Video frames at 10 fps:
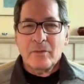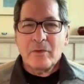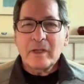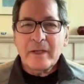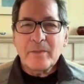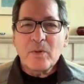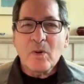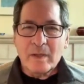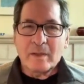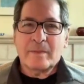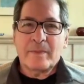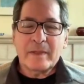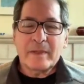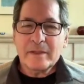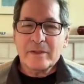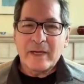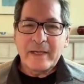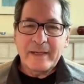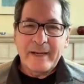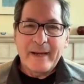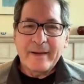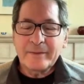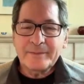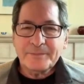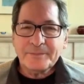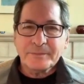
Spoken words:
really important, because right now